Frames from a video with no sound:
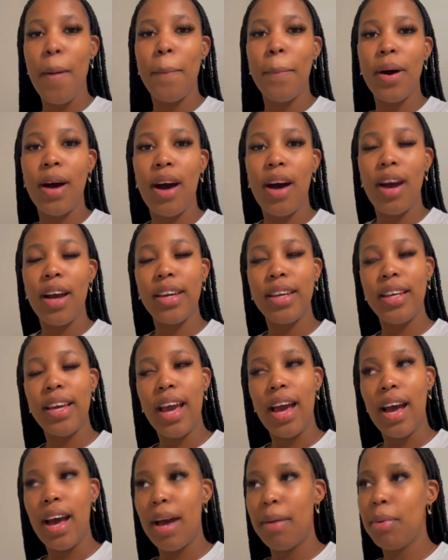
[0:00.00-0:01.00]
But
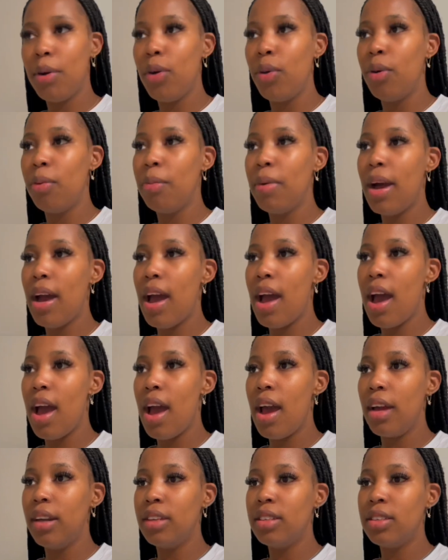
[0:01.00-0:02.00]
yeah, I'm home
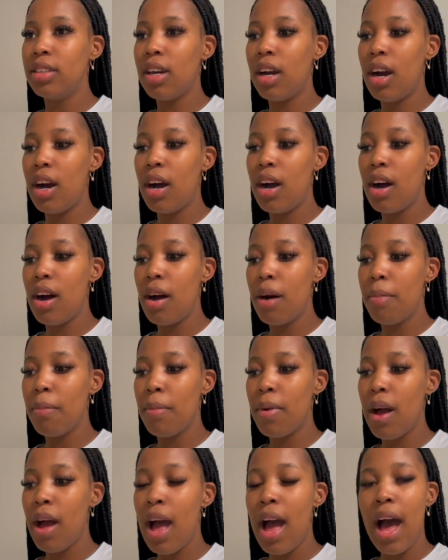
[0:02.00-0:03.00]
and
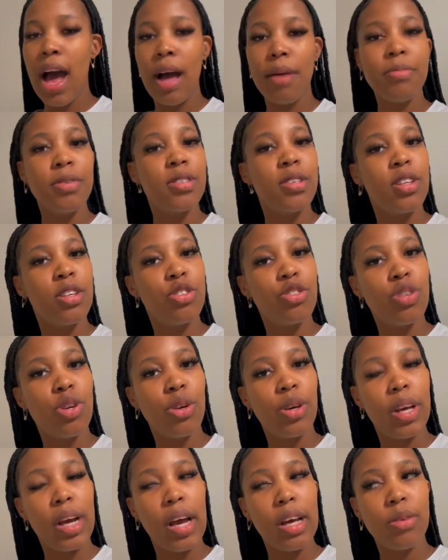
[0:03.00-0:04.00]
I'm just gonna show
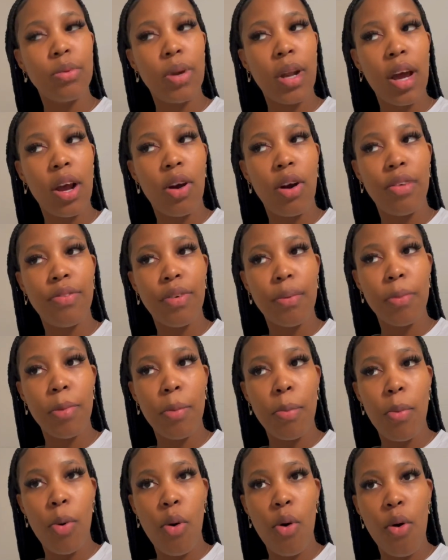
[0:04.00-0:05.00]
you guys what I got from the
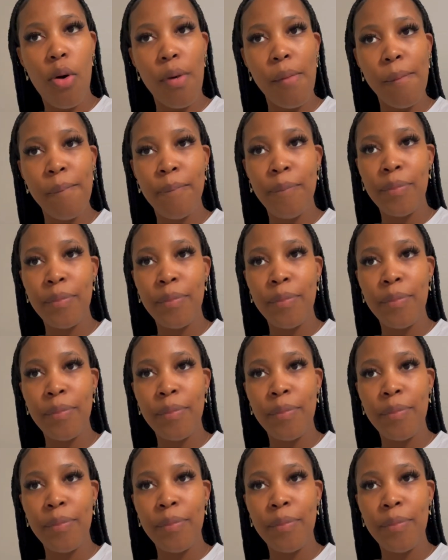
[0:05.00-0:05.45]
mall.